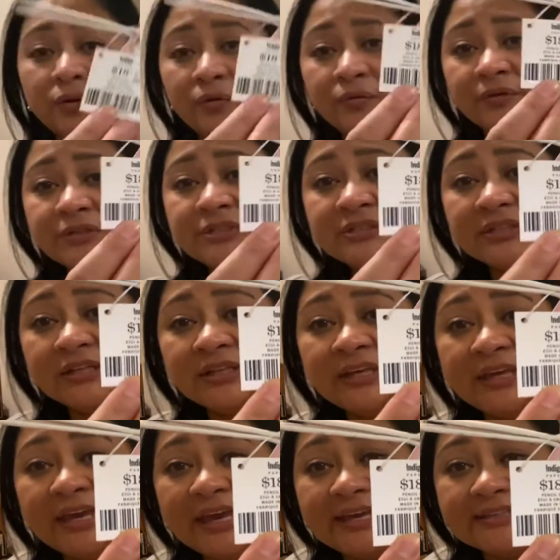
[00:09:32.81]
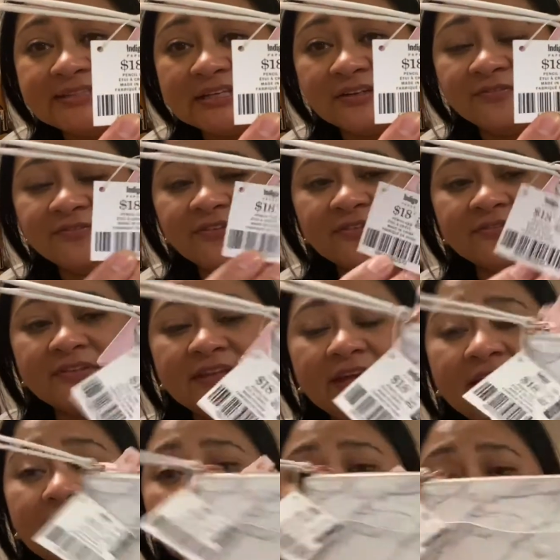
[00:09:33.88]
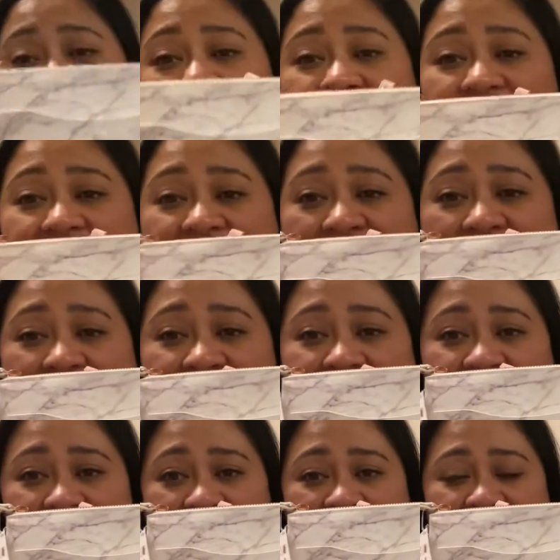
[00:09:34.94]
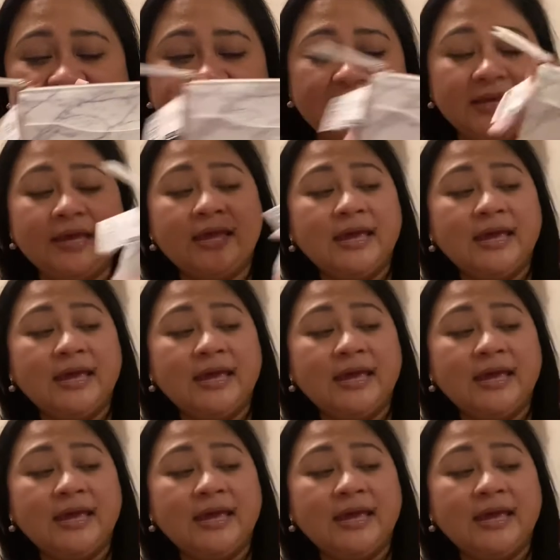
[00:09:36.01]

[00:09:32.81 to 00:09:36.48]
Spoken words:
Originally $18.50 and I paid $5.50.